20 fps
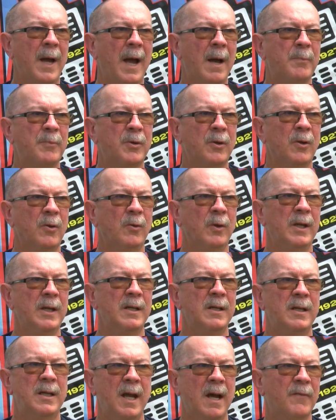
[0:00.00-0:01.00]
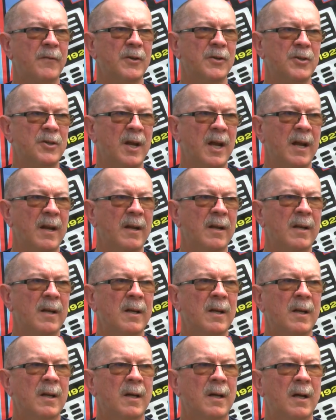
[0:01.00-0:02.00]
absolutely devastated
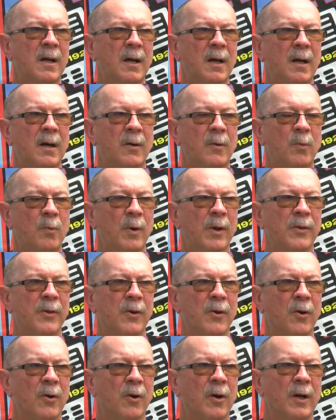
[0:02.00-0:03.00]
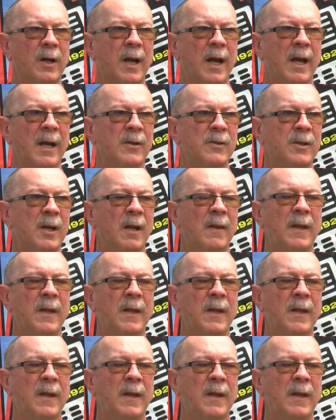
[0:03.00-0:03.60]
uh, with hurricanes.